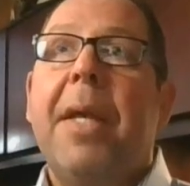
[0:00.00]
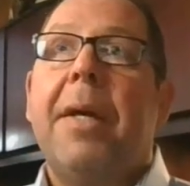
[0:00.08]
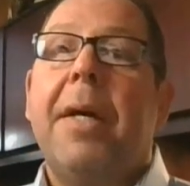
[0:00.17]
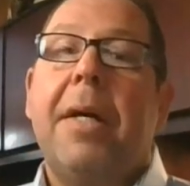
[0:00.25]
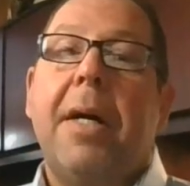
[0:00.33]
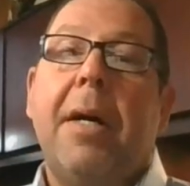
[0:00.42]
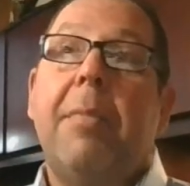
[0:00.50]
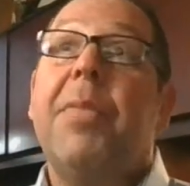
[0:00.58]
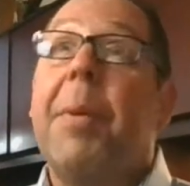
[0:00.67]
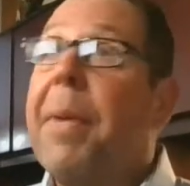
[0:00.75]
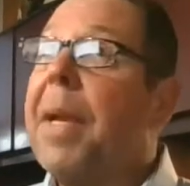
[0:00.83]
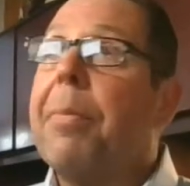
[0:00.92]

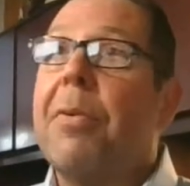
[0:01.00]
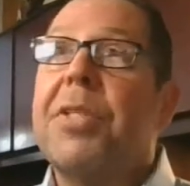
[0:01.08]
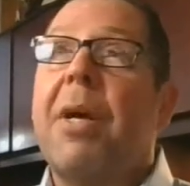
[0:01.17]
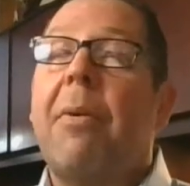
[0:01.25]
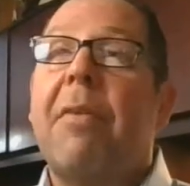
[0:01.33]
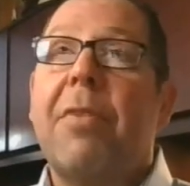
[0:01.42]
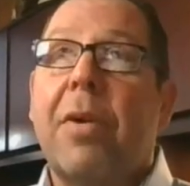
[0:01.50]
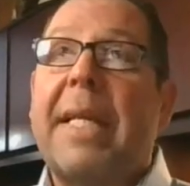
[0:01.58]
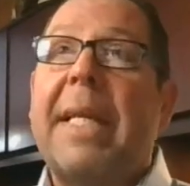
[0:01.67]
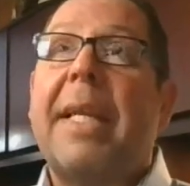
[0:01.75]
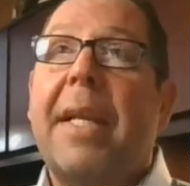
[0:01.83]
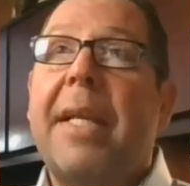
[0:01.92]
The papers, however,
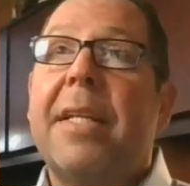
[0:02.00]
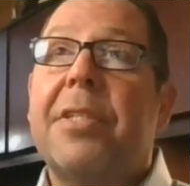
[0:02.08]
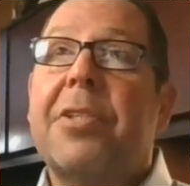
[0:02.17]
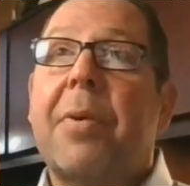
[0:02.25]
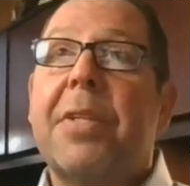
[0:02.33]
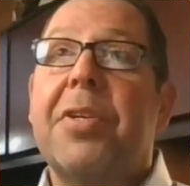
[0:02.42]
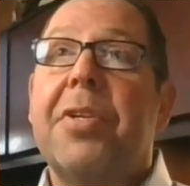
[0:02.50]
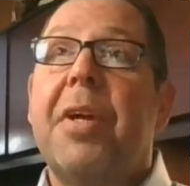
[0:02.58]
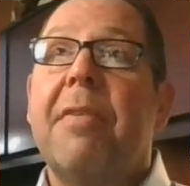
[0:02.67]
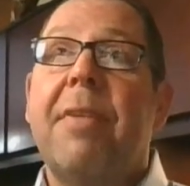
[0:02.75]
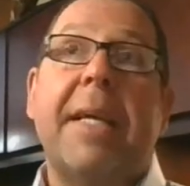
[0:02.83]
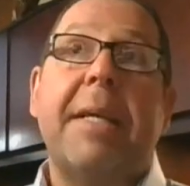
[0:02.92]
again, I can't stress
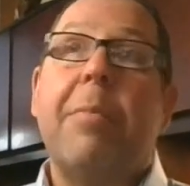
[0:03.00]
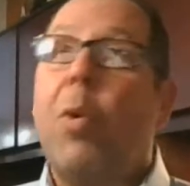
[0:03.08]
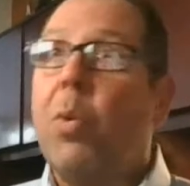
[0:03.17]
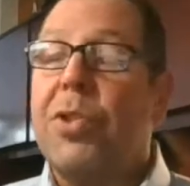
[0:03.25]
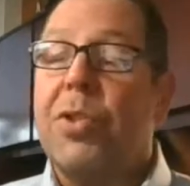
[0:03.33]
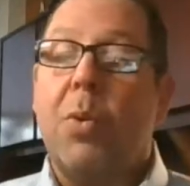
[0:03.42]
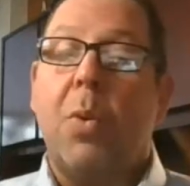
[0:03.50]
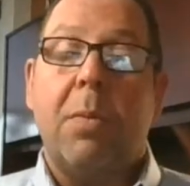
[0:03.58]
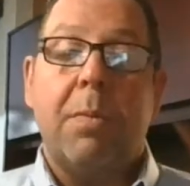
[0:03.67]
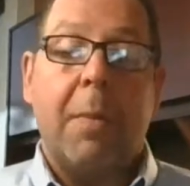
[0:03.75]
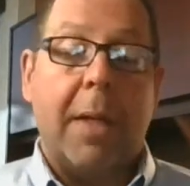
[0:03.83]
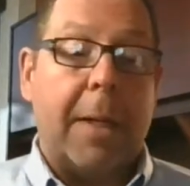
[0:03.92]
enough, I am old school.
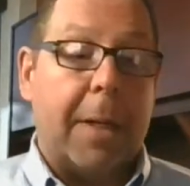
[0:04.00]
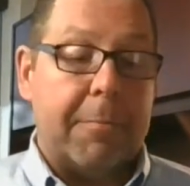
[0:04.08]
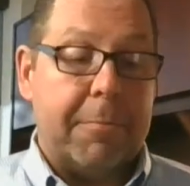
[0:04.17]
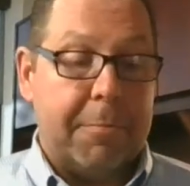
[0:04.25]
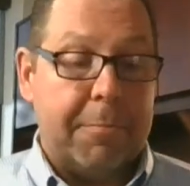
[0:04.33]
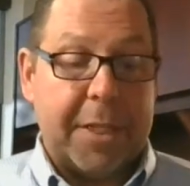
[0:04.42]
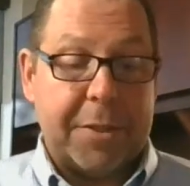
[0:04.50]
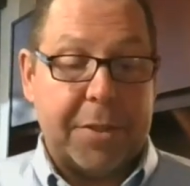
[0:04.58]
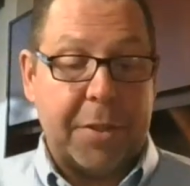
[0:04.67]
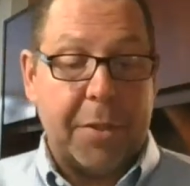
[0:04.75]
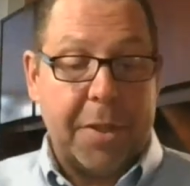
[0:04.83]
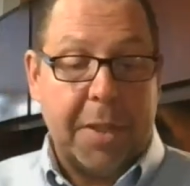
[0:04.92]
That's
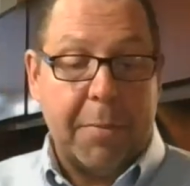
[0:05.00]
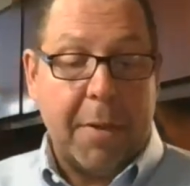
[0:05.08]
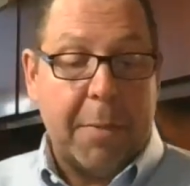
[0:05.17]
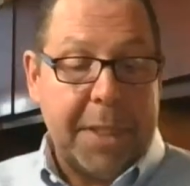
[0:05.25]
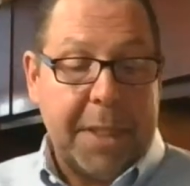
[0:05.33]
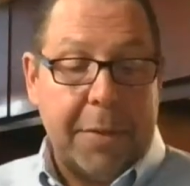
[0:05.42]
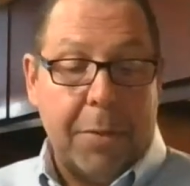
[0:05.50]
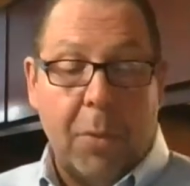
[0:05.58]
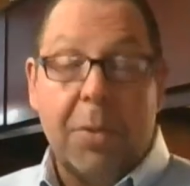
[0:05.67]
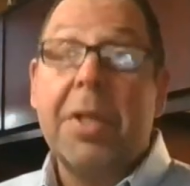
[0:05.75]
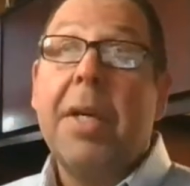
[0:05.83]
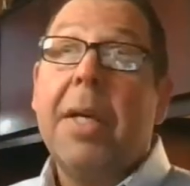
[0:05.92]
the good thing about being
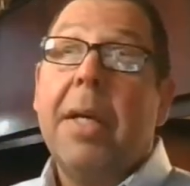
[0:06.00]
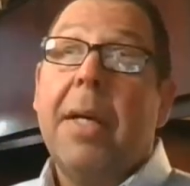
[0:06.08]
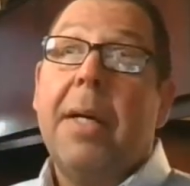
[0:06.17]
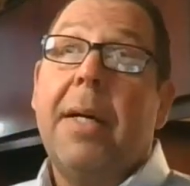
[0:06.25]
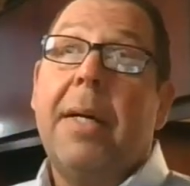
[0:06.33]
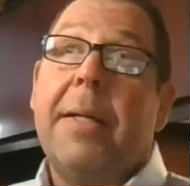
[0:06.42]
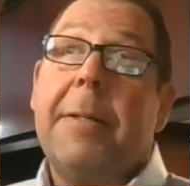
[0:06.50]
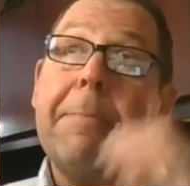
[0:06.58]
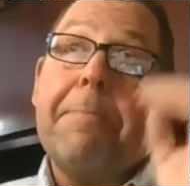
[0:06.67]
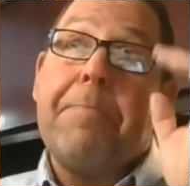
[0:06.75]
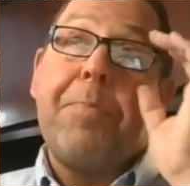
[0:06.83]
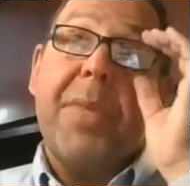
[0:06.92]
old,
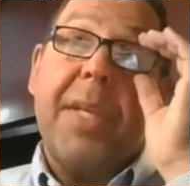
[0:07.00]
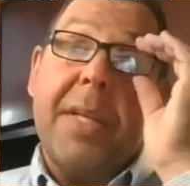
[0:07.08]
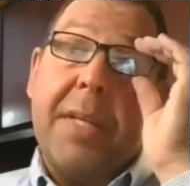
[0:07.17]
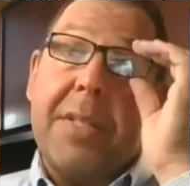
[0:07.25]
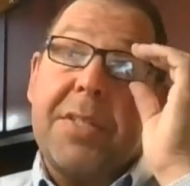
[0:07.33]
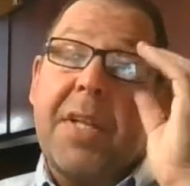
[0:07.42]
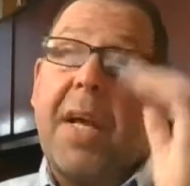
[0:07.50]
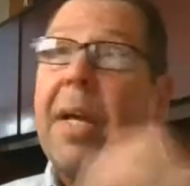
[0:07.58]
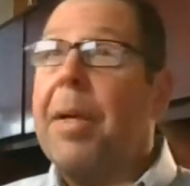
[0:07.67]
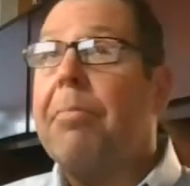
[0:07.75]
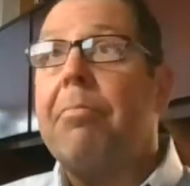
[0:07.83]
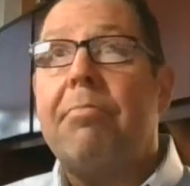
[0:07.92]
is
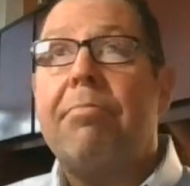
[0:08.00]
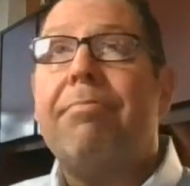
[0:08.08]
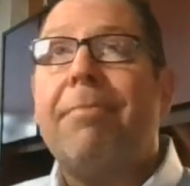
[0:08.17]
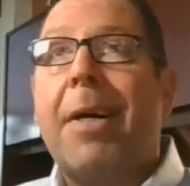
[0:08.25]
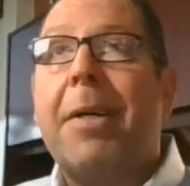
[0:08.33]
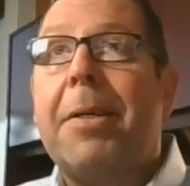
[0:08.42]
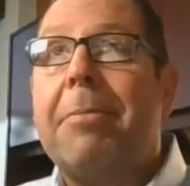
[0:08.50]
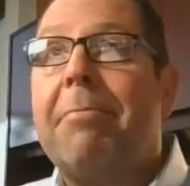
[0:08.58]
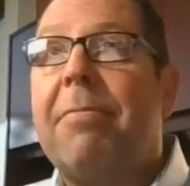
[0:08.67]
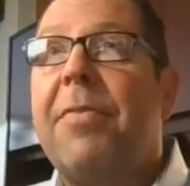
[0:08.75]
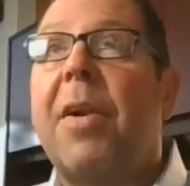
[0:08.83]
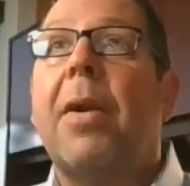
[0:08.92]
I'm
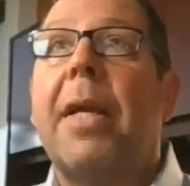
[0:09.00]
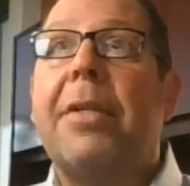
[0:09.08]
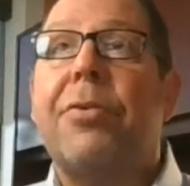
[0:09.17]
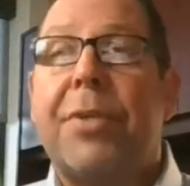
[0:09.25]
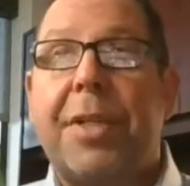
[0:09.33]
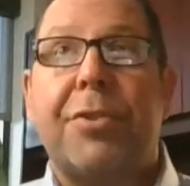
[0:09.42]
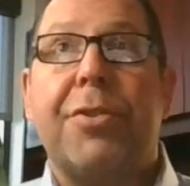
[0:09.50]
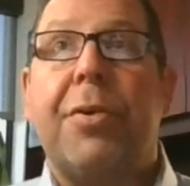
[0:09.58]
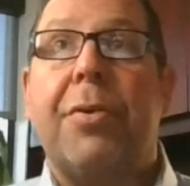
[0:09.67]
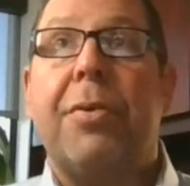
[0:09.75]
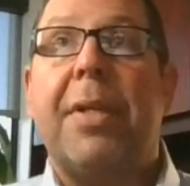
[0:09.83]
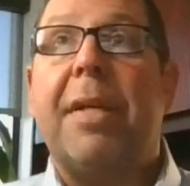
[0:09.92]
very
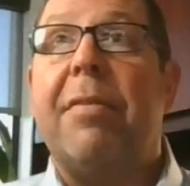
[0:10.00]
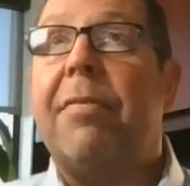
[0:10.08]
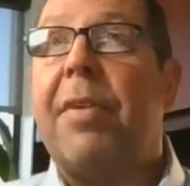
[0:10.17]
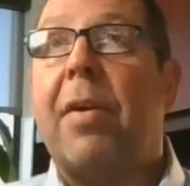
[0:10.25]
traditional and